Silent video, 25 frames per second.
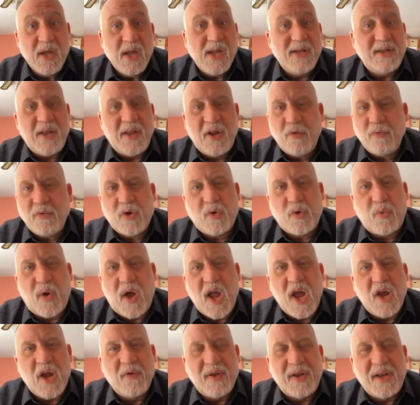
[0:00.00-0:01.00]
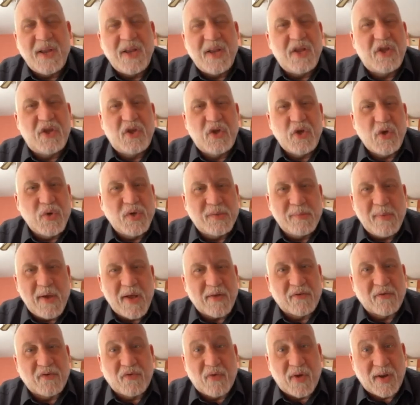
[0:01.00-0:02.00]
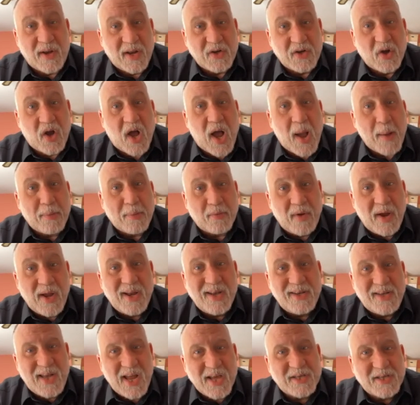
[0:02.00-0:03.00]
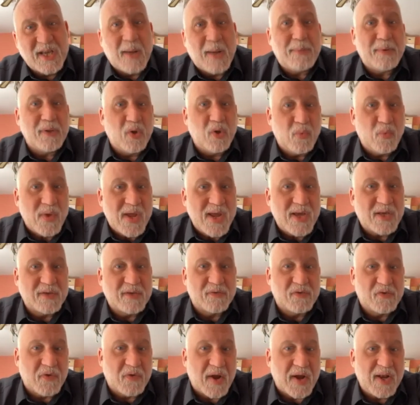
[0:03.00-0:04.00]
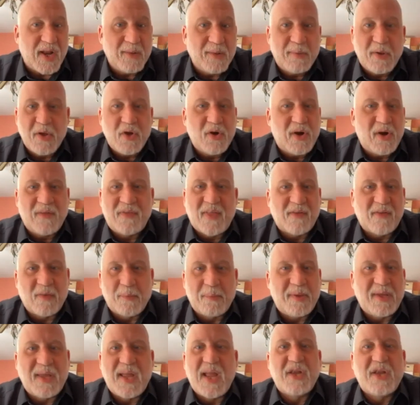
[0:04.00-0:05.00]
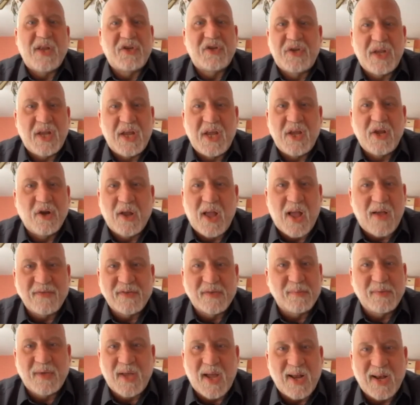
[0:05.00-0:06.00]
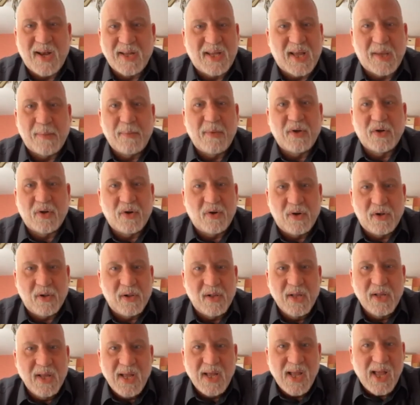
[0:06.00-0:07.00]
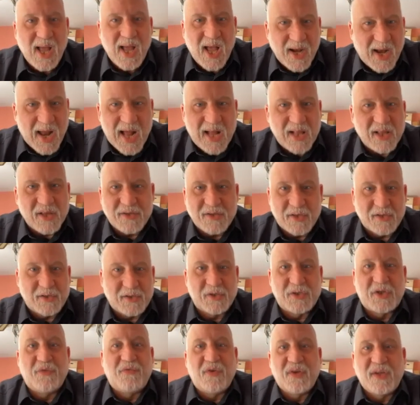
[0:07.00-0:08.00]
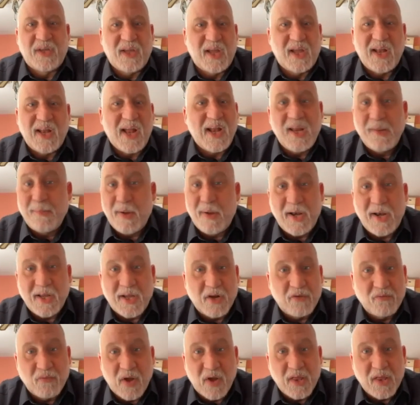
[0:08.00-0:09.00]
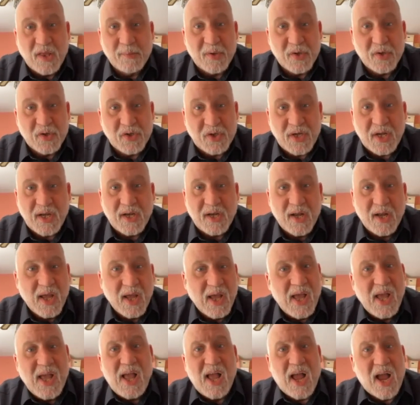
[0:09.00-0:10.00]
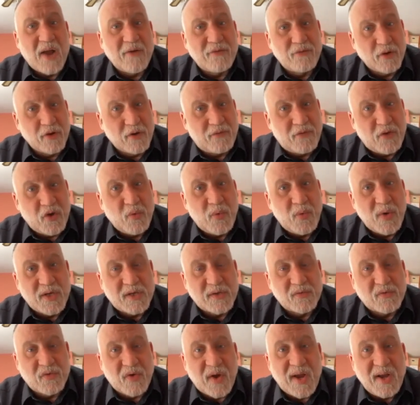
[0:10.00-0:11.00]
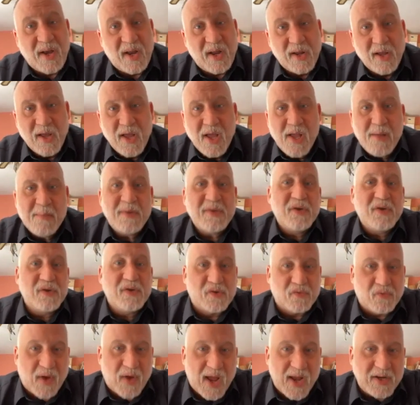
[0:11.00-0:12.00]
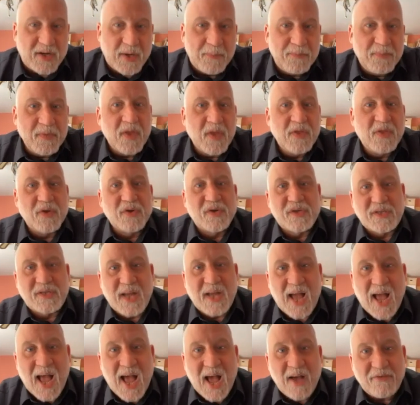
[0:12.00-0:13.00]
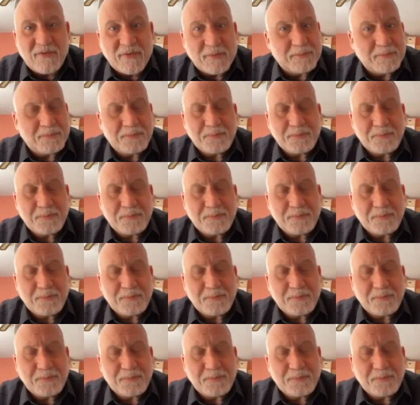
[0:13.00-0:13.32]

They don't require any huge amount of training to operate. It takes a couple of weeks of training, but you don't have to have a PhD or have some kind of chemical analysis certificate. Anybody can run the machine after a few weeks of training, but there's rent, there's staff,